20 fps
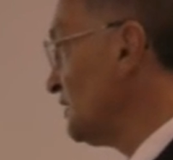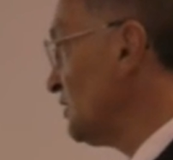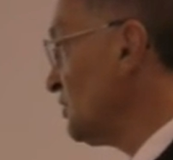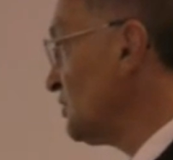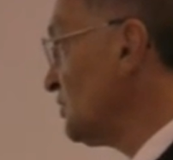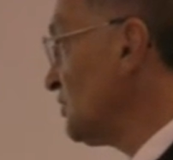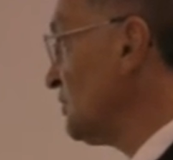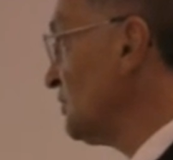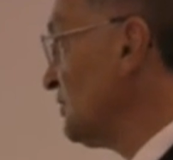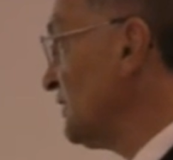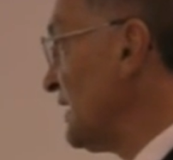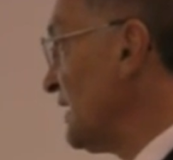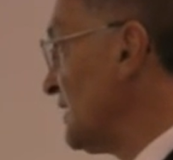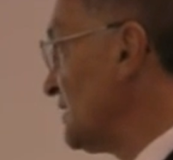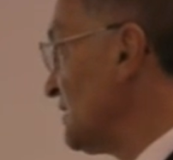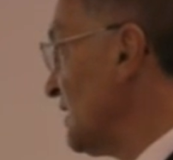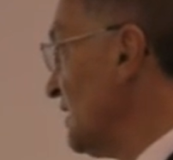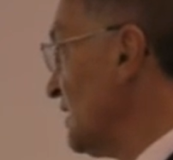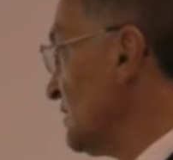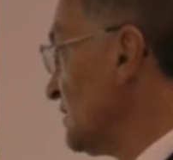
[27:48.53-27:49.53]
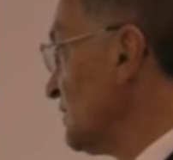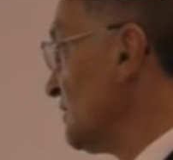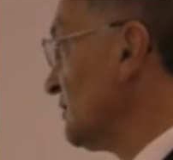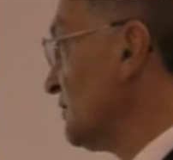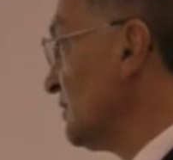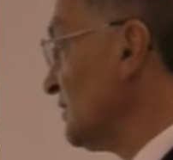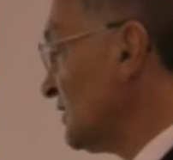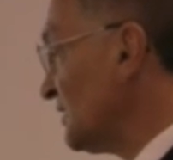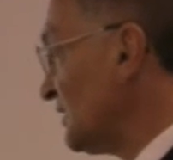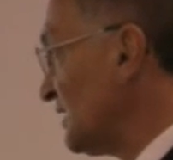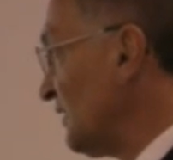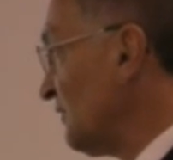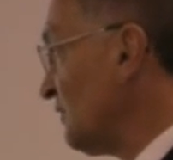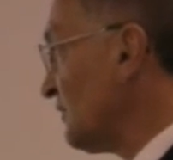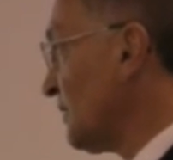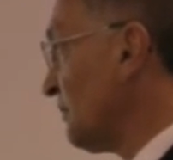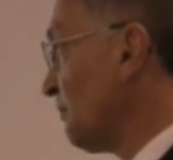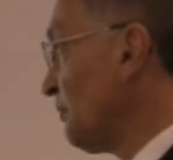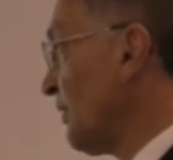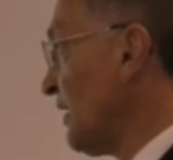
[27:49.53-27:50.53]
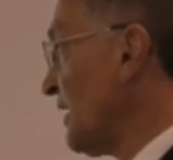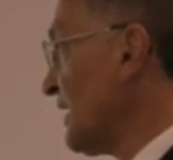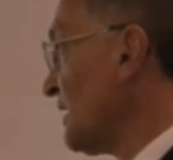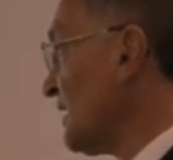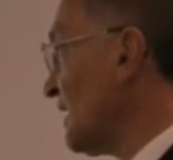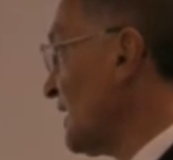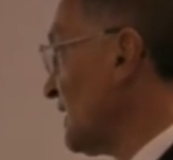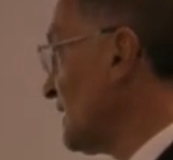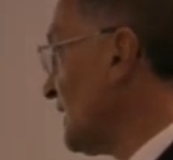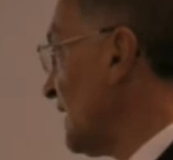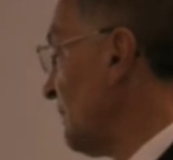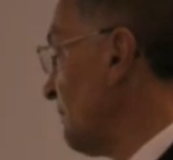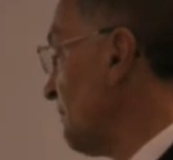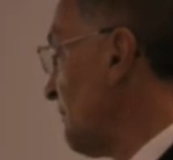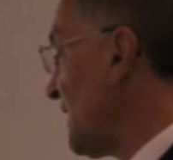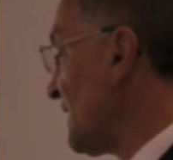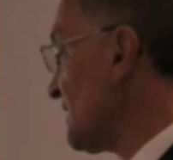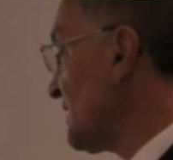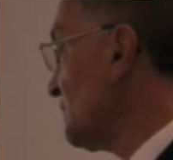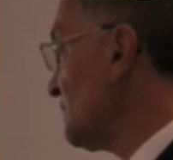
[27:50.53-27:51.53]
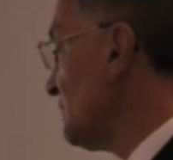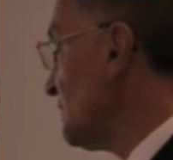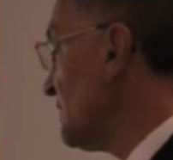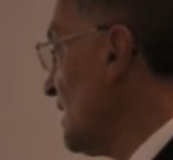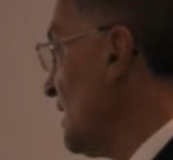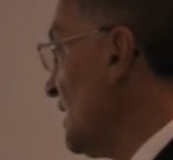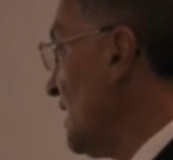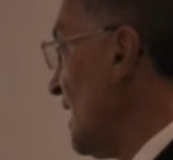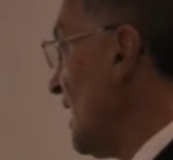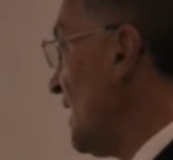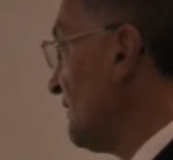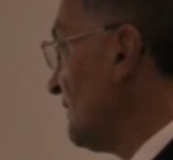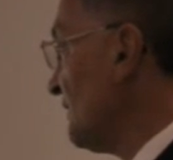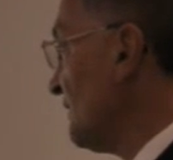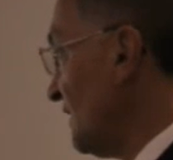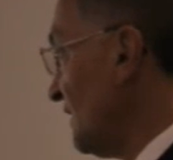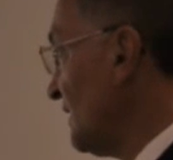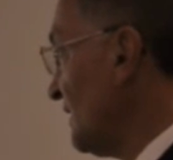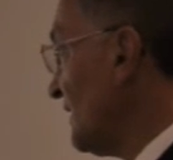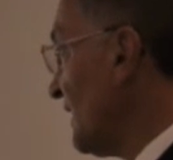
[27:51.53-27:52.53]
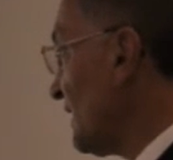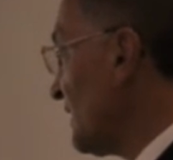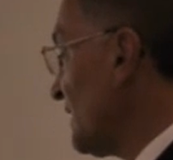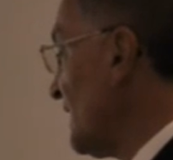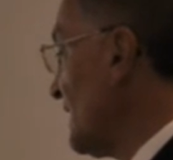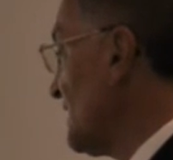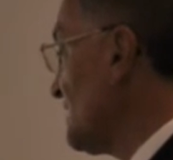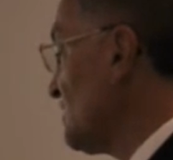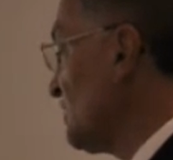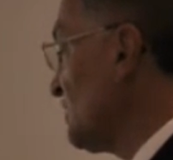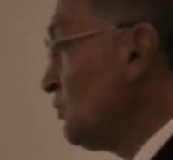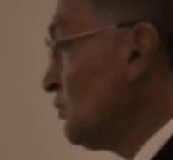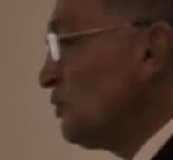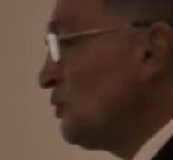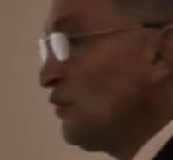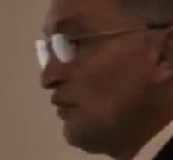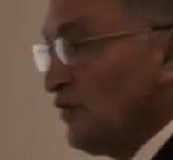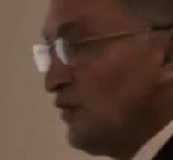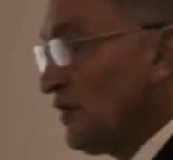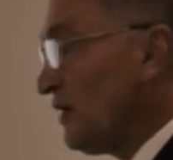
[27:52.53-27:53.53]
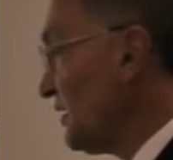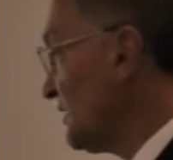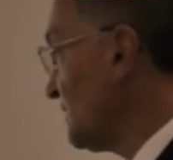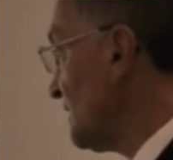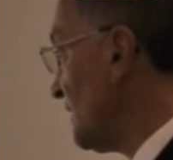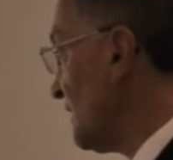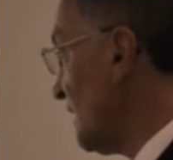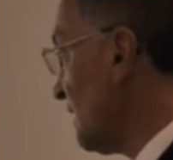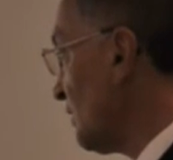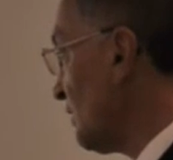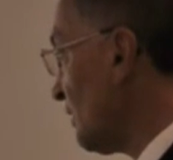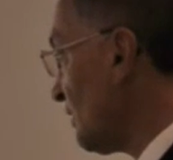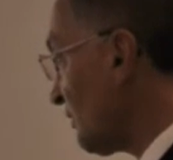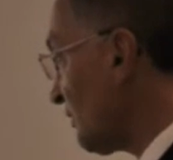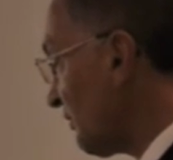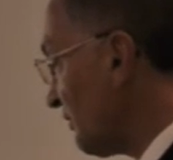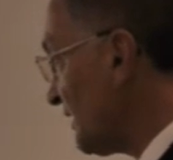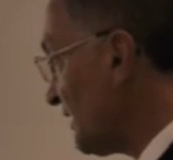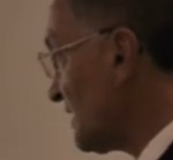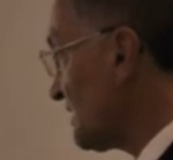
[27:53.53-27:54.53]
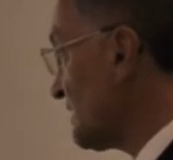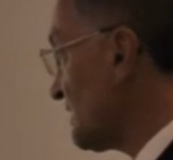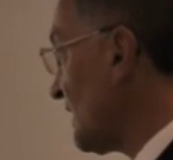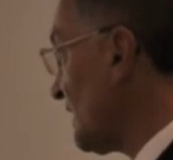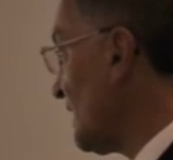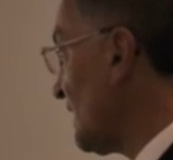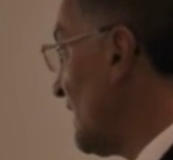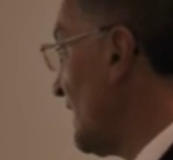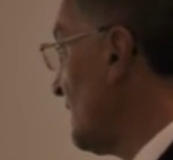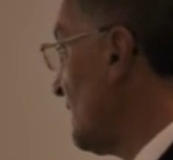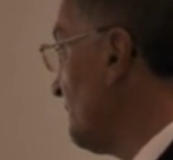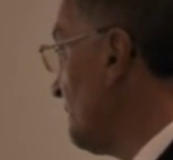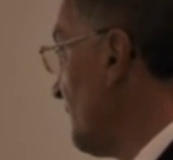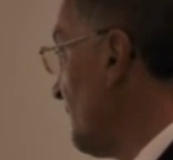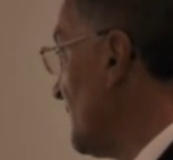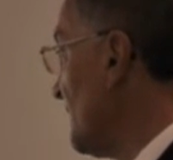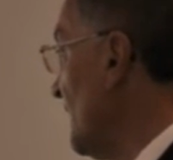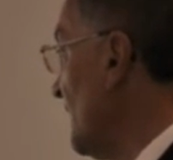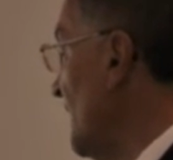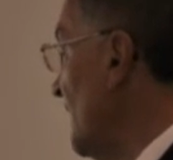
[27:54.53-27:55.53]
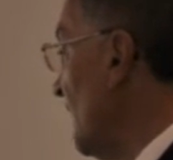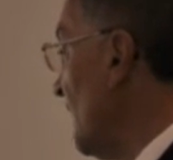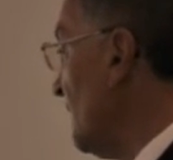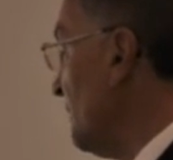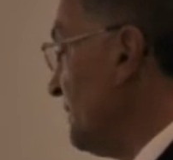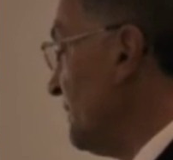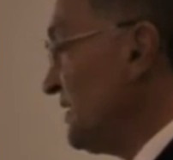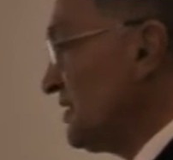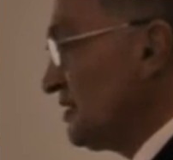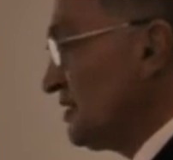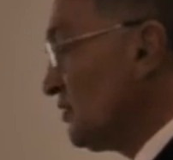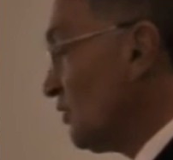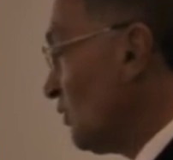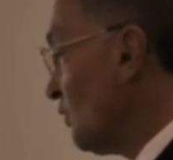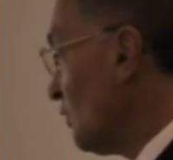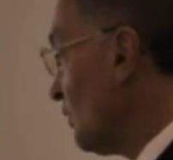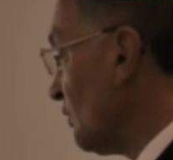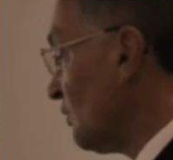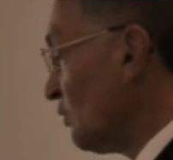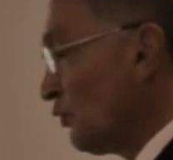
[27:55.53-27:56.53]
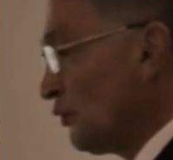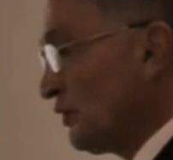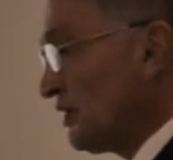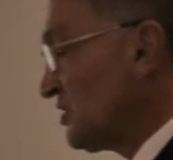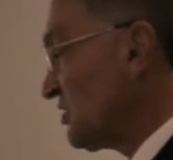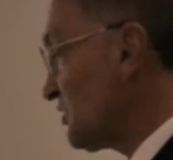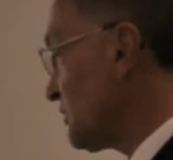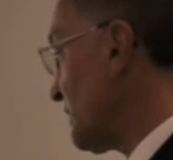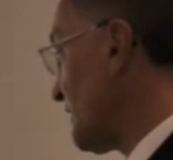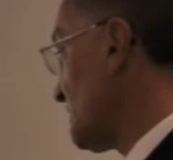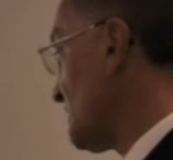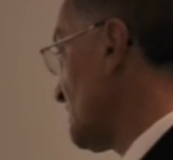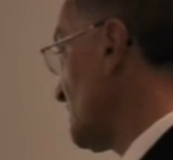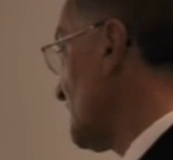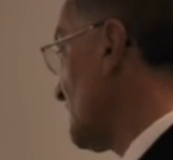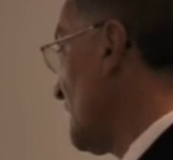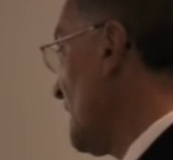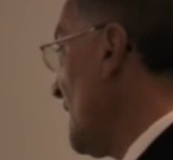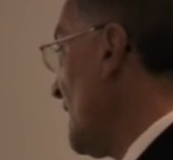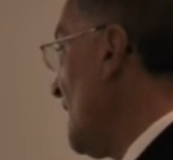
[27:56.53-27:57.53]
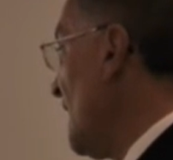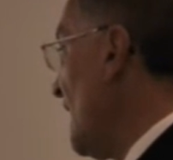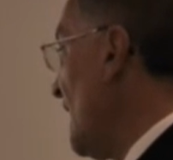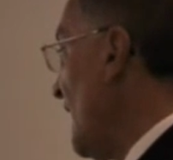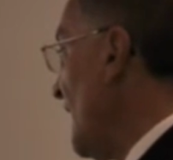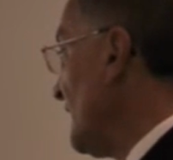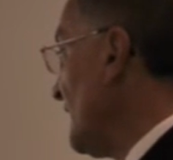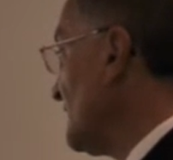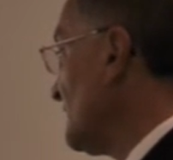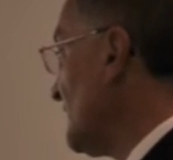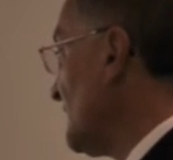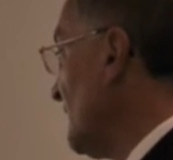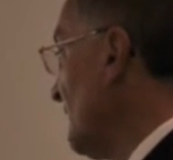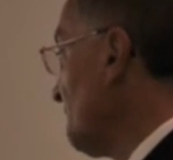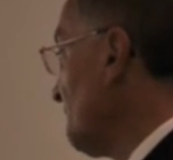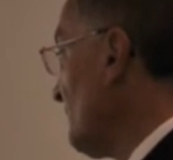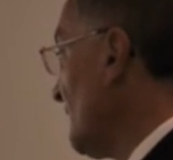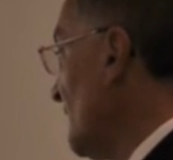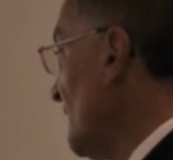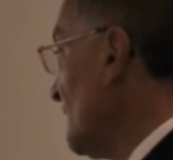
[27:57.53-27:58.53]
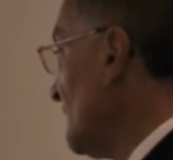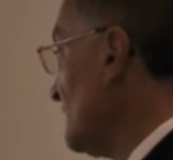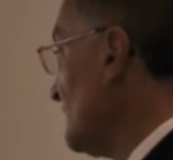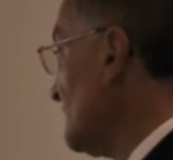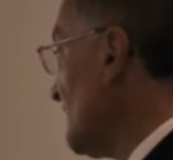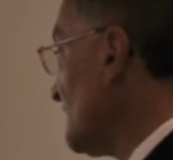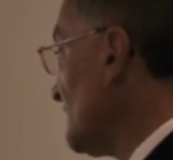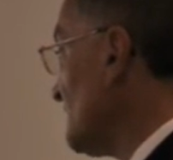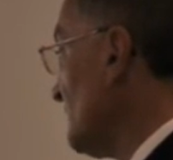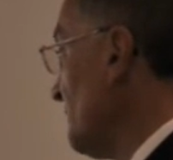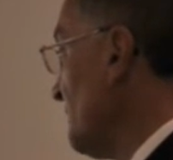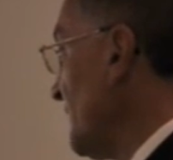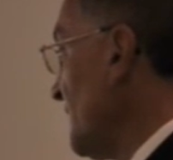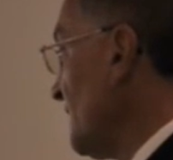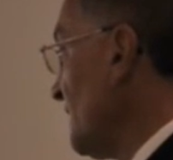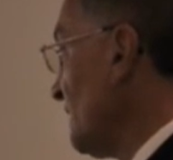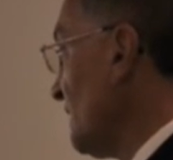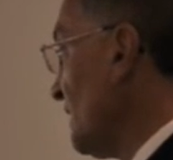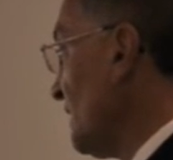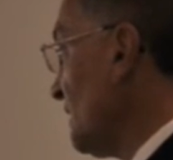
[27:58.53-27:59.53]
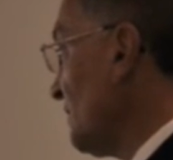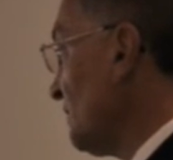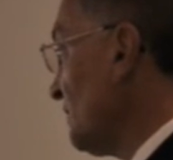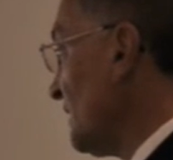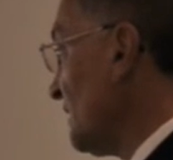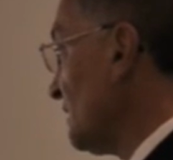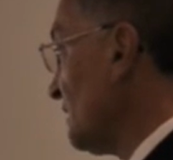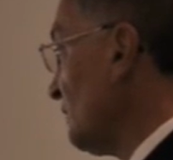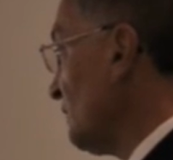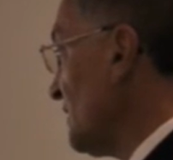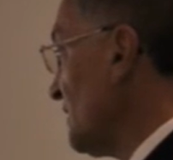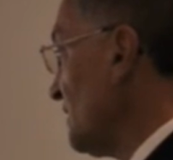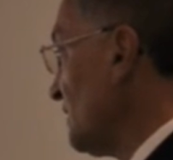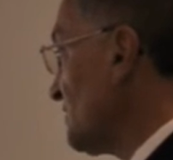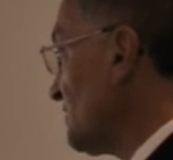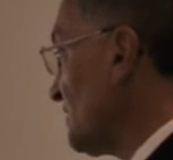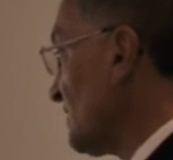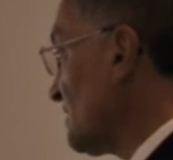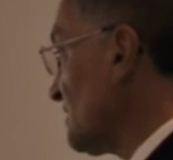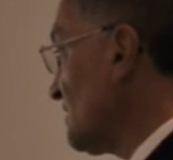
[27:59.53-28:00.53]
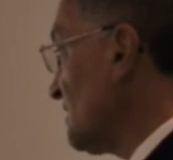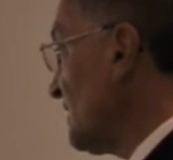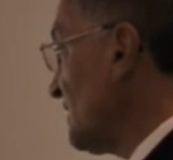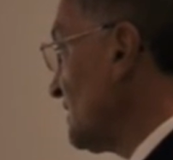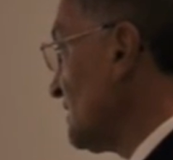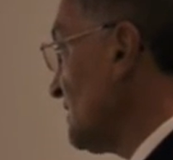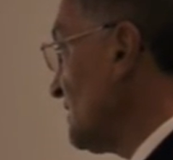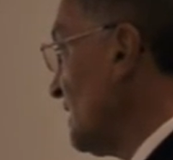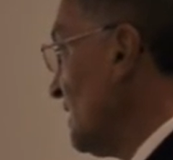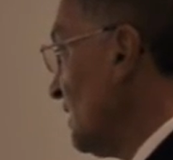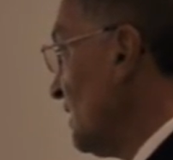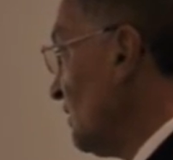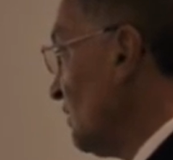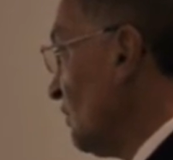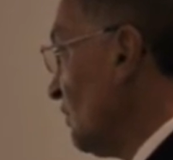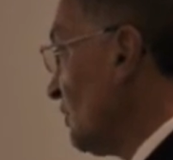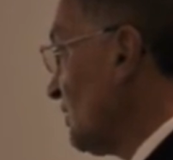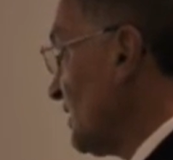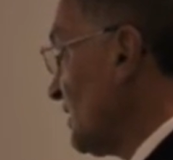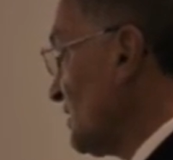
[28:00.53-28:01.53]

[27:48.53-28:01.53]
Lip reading: You do need to give it a break and come back to it, and in that case you will find a lot of things that can be omitted or restructured. And doesn't mean though that when you're succinct or